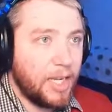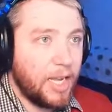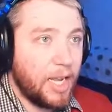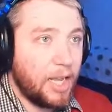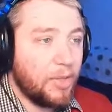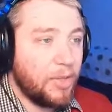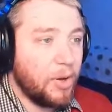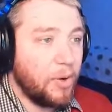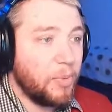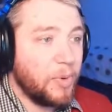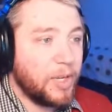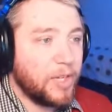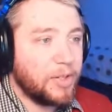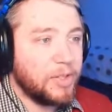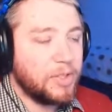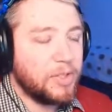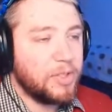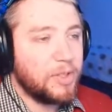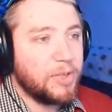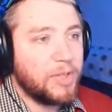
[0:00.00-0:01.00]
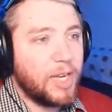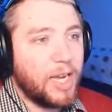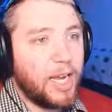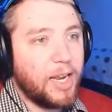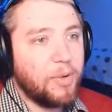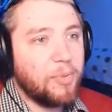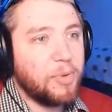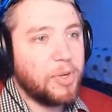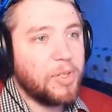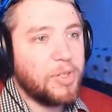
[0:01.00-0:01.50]
And though we could do
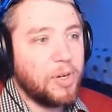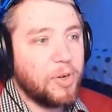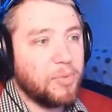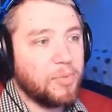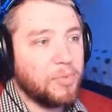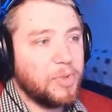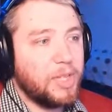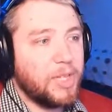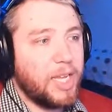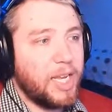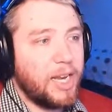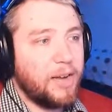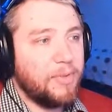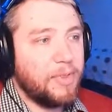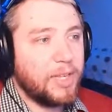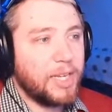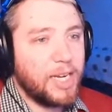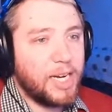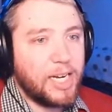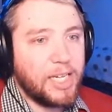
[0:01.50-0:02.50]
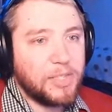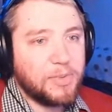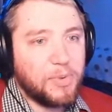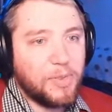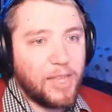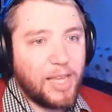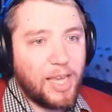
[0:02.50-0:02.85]
that, we don't really have the guys with the